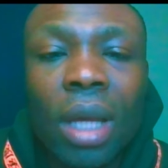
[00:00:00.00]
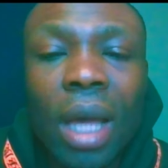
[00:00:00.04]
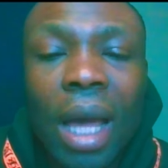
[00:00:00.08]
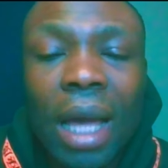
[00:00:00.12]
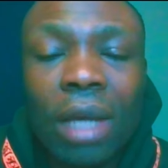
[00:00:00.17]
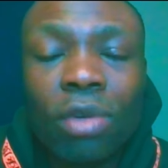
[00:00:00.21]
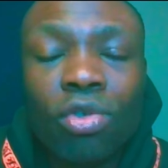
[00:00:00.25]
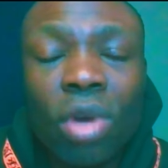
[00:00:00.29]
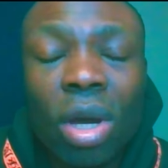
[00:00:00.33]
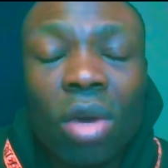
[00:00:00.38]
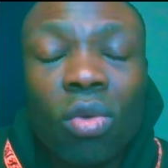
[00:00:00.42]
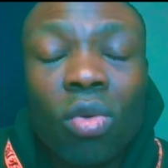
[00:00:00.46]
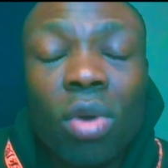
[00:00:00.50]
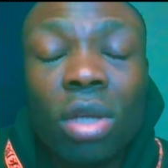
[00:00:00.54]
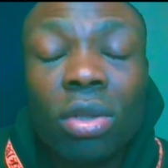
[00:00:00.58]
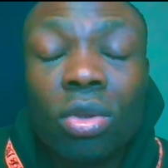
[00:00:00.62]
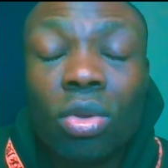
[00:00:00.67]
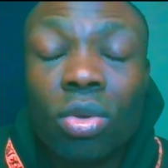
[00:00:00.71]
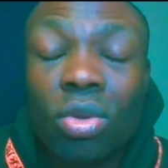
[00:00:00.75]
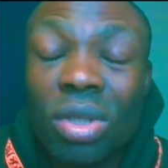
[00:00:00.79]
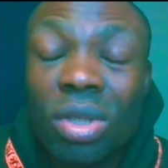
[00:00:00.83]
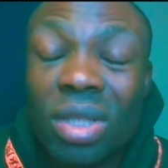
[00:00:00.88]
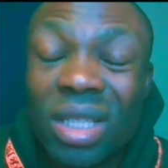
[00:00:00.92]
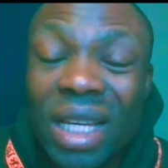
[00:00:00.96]
And you are going
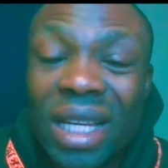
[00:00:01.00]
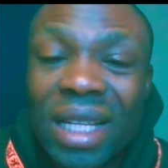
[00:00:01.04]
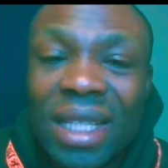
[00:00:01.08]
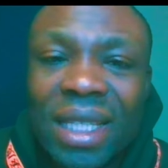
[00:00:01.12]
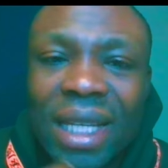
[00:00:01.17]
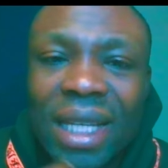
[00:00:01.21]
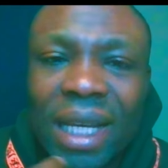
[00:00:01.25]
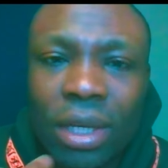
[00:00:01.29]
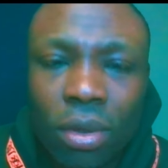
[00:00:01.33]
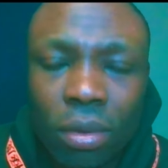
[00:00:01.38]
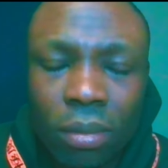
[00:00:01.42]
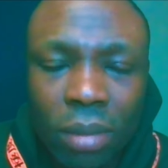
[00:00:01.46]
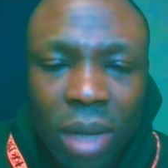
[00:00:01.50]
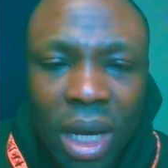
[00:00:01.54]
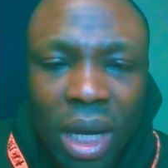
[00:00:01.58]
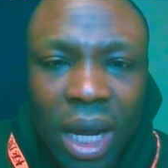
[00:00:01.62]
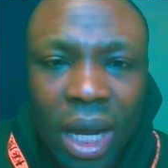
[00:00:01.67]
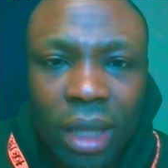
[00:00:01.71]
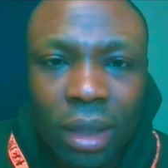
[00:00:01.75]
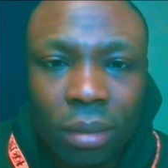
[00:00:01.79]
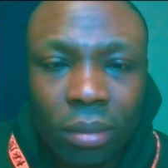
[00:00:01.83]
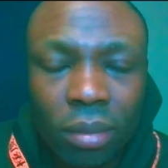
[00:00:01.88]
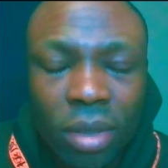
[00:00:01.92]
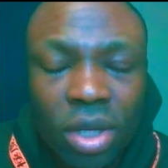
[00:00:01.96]
to center your
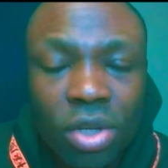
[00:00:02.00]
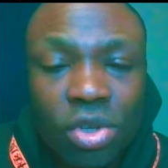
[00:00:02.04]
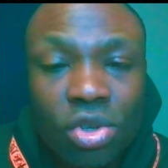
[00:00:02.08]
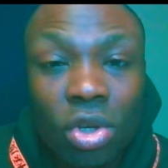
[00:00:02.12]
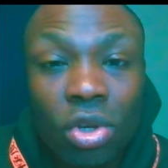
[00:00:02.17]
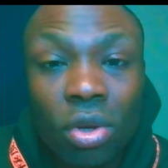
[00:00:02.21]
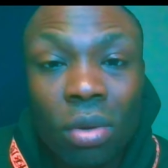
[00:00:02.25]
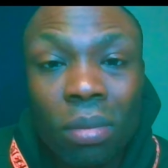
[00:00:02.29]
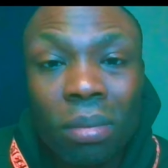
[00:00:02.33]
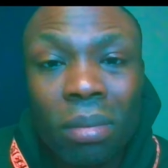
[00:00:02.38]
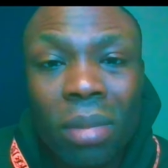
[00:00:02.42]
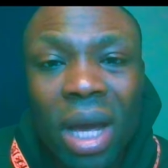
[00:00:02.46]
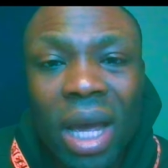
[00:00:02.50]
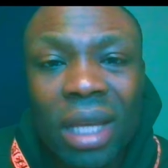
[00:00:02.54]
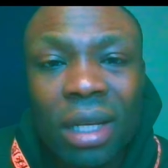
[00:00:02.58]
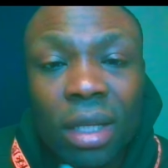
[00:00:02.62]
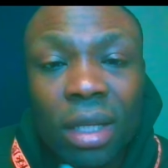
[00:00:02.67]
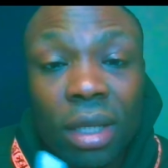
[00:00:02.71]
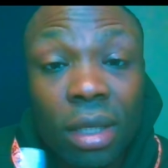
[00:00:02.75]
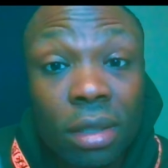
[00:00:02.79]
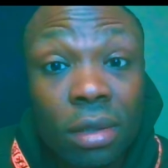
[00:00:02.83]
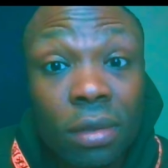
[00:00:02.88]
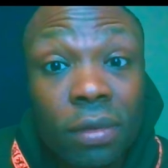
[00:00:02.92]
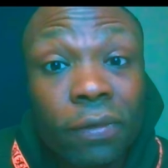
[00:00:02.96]
mind. Make sure your
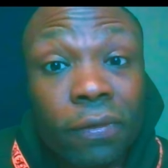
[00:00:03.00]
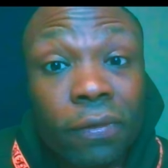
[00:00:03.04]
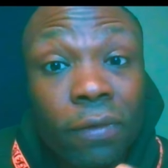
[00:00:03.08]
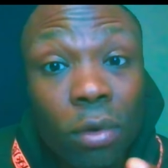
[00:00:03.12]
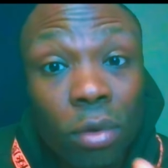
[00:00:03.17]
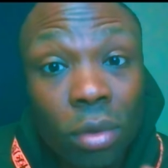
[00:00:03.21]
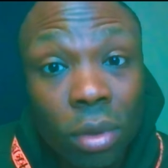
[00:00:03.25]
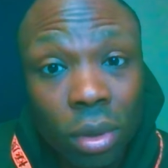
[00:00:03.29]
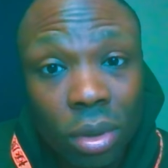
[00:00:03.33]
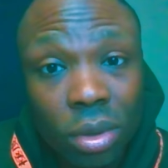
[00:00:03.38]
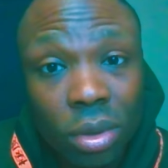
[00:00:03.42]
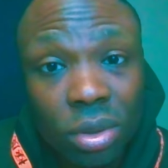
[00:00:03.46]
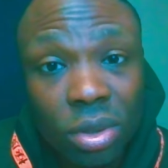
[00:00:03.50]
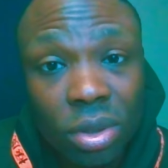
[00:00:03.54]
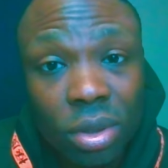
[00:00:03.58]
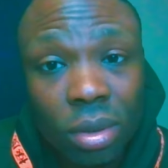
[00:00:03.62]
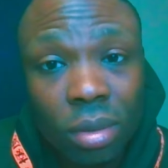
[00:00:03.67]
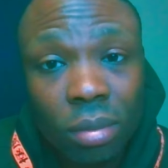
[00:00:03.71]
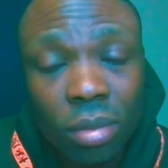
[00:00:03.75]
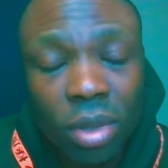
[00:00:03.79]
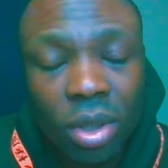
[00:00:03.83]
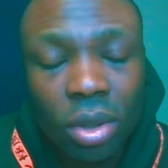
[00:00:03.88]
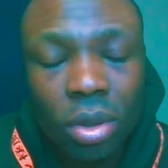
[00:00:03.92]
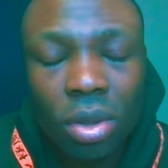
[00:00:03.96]
mind is focused,
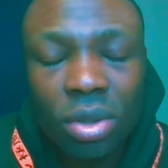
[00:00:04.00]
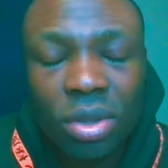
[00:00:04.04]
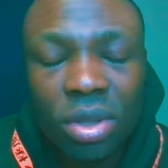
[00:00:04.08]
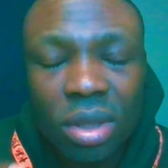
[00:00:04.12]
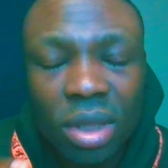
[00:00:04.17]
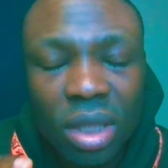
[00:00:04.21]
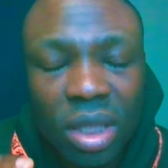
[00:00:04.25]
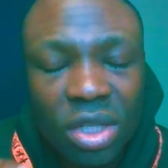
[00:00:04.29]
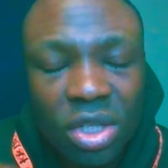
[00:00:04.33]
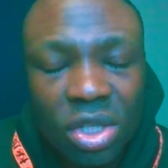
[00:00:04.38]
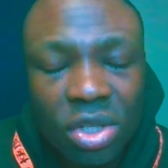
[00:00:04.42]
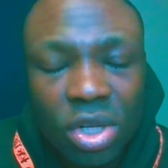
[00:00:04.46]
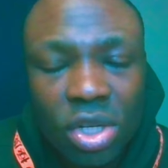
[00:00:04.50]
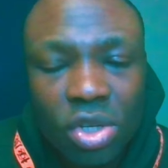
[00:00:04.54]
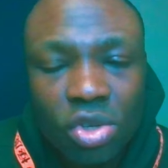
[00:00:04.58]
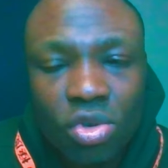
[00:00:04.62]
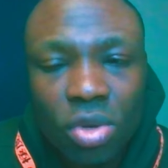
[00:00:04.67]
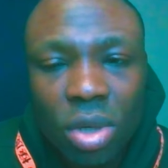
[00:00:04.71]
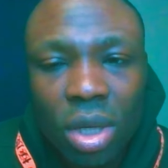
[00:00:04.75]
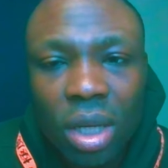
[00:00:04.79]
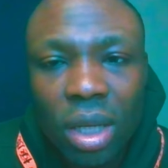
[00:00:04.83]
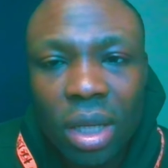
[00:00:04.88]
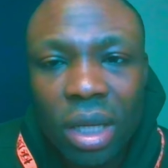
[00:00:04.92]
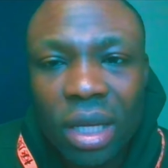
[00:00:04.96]
because this
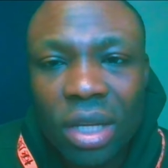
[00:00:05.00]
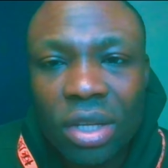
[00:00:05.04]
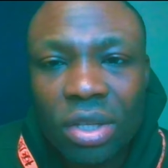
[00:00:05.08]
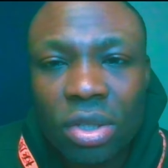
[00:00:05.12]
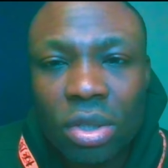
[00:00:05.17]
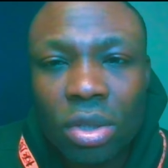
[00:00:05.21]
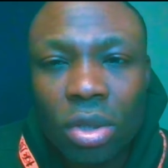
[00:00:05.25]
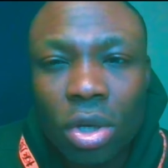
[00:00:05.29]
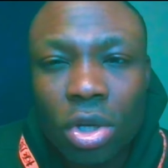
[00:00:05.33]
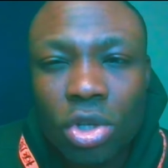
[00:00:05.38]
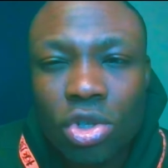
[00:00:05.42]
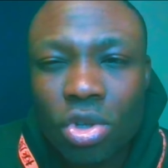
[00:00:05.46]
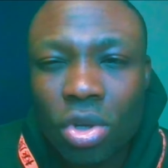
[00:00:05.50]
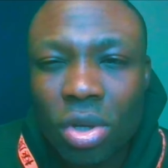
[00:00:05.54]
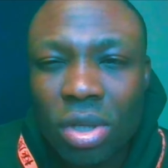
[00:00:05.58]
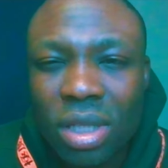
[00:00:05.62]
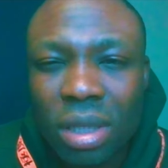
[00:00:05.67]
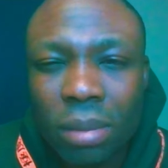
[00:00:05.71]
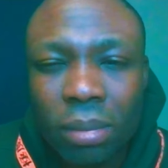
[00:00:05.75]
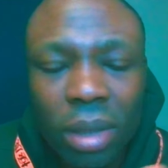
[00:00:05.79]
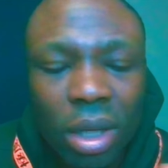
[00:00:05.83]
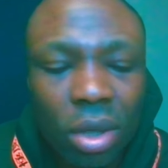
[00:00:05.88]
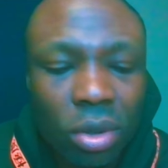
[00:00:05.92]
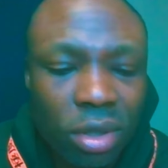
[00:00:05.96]
ritual is not
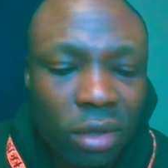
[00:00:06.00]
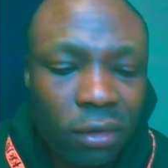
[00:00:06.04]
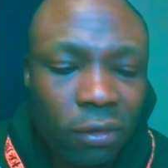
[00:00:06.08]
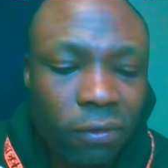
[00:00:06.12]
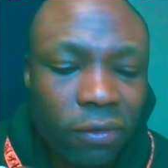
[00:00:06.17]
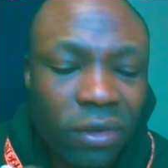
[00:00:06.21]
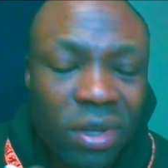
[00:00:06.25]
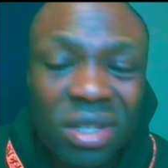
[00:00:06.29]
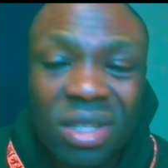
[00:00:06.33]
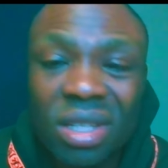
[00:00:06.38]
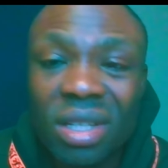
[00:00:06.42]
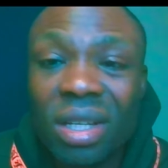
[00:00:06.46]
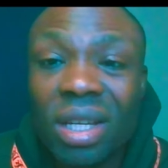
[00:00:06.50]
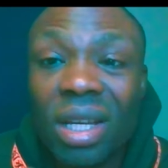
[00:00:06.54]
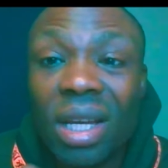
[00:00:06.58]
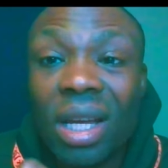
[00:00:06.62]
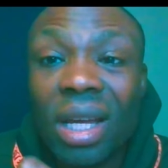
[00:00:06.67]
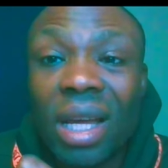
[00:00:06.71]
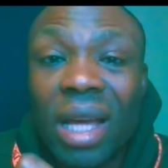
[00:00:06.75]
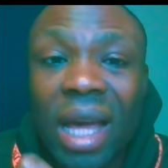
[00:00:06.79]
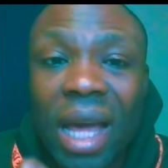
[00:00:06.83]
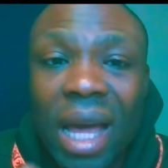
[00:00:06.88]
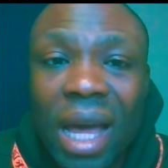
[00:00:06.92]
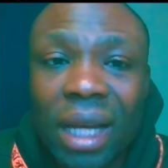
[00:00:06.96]
just about the
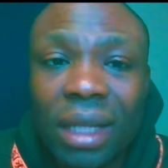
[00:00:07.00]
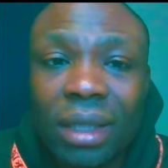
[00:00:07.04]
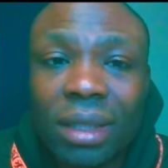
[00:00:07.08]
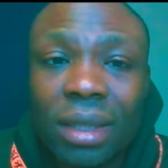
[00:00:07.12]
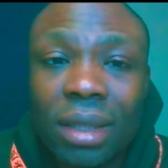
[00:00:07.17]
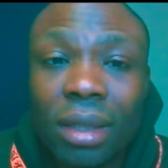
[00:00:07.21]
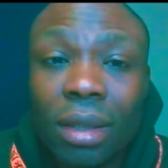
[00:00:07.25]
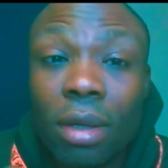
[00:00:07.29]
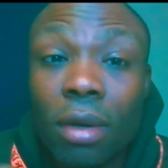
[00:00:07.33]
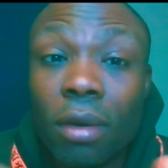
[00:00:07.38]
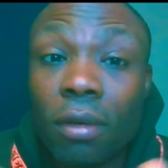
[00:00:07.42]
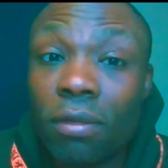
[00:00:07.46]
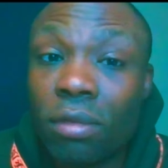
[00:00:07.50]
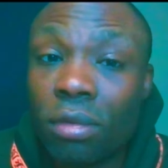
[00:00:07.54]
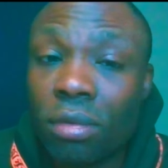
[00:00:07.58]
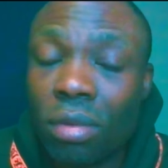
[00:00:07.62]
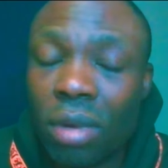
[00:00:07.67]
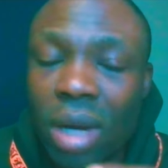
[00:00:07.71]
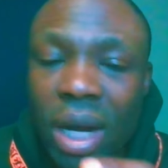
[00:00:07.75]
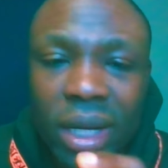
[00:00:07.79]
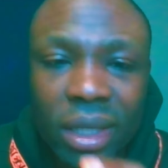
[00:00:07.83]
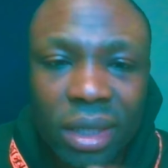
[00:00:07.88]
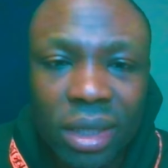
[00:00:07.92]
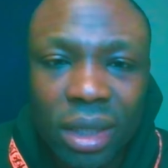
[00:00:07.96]
physical act of
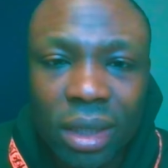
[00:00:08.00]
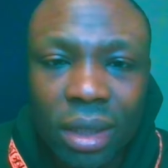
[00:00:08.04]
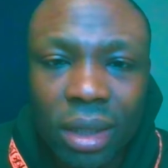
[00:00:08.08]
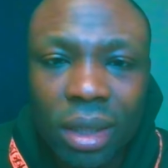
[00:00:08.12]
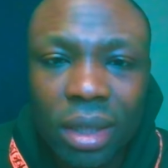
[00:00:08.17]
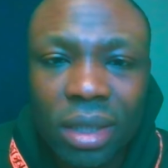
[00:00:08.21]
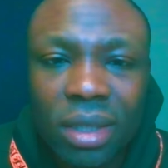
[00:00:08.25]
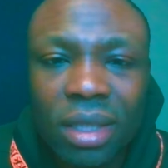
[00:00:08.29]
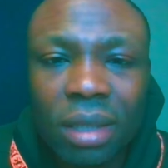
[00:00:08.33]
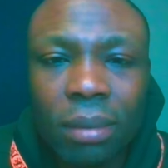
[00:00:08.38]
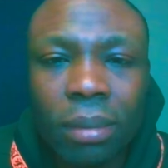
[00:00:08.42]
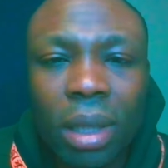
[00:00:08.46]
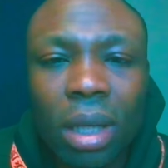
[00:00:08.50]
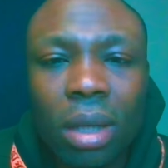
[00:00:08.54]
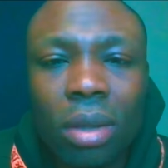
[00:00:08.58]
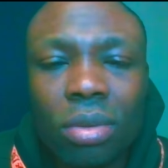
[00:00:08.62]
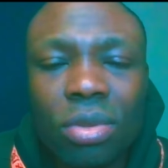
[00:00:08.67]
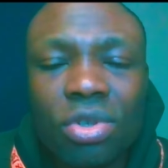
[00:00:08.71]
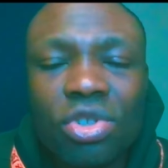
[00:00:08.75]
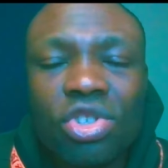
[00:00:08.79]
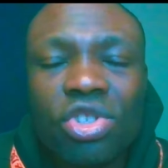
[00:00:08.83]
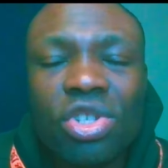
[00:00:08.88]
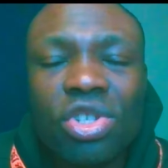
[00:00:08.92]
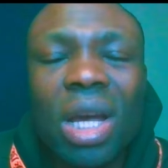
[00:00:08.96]
writing. It's
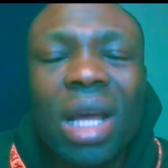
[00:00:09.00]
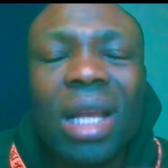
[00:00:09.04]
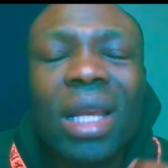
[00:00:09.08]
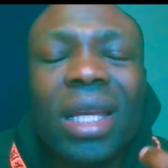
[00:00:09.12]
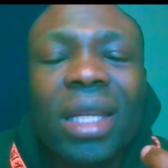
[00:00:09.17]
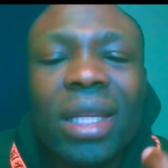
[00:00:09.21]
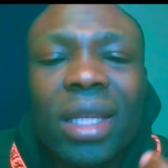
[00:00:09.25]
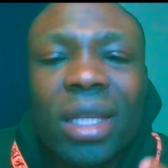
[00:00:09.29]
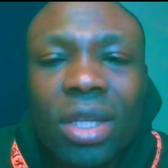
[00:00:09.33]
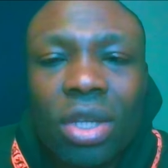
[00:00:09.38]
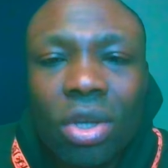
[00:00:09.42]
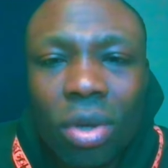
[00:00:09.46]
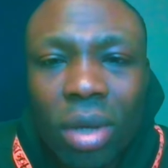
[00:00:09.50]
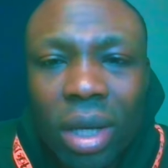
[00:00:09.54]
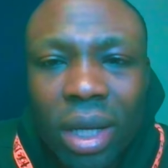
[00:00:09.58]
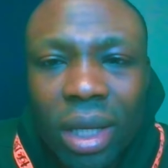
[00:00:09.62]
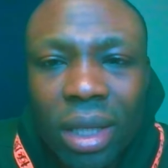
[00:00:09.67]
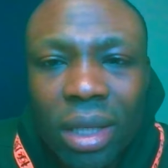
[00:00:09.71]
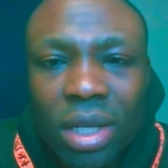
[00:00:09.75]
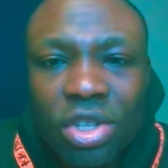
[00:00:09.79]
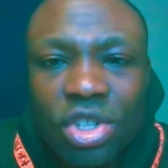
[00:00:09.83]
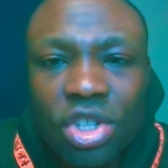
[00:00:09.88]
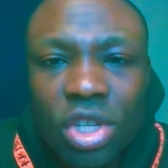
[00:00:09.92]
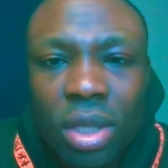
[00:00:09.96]
about channeling your
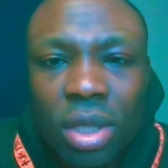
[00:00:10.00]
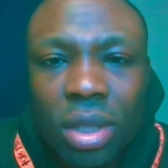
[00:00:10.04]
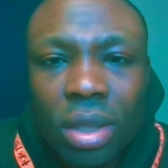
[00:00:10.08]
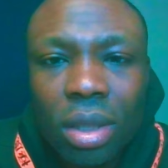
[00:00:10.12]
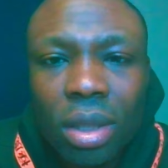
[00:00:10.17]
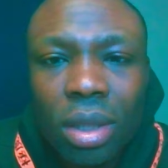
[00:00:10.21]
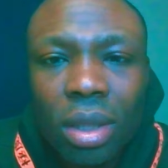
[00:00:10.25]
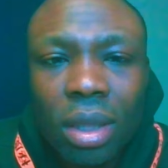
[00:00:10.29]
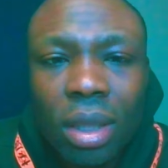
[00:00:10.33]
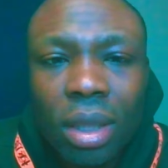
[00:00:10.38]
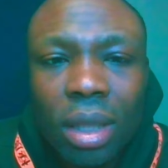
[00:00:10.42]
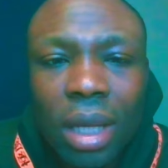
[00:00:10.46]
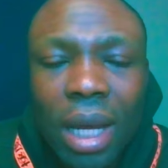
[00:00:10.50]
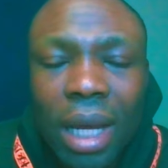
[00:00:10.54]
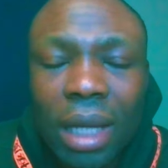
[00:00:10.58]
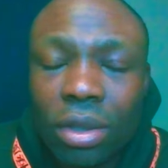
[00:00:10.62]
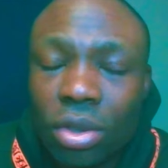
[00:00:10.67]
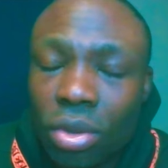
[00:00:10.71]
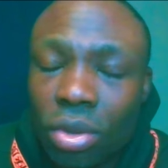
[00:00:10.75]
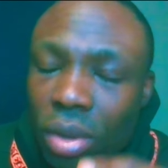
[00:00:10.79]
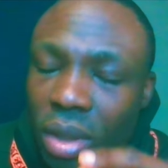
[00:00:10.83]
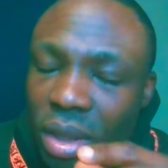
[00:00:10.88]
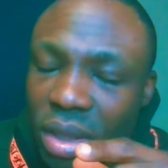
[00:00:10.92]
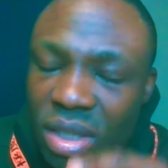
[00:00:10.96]
energy
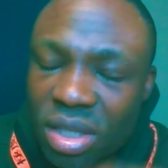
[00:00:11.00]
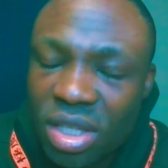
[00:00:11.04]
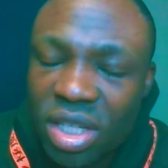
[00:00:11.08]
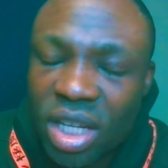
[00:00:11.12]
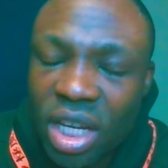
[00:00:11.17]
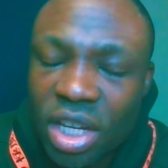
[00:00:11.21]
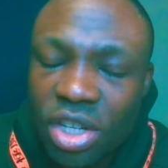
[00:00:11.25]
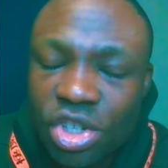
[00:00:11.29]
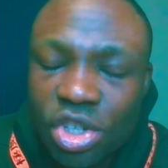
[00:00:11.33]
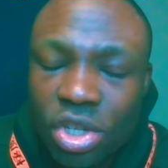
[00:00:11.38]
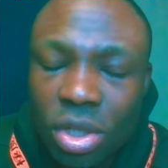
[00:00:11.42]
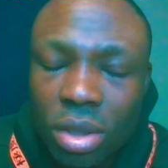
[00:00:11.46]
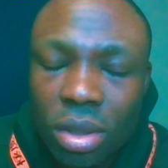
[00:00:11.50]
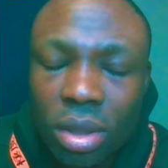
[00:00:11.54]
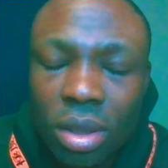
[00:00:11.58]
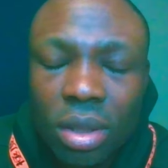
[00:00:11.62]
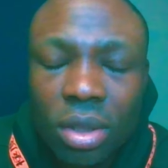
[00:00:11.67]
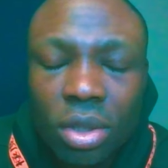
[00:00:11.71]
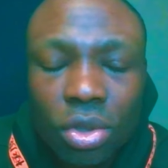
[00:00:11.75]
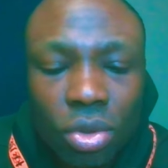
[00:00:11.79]
and your intention.